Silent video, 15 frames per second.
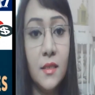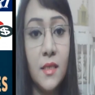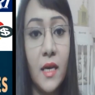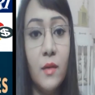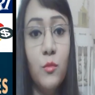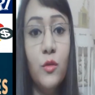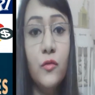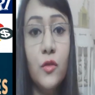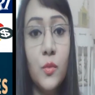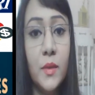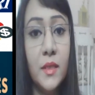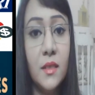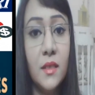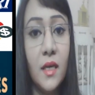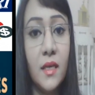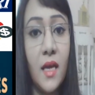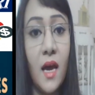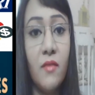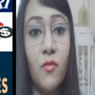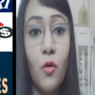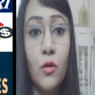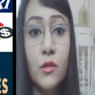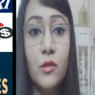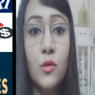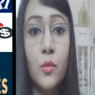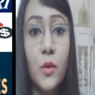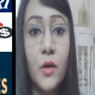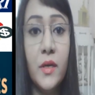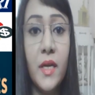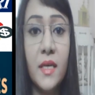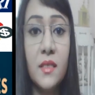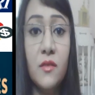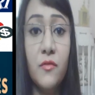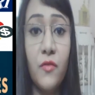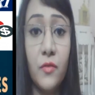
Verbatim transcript: I moved to Sweden and have also worked as a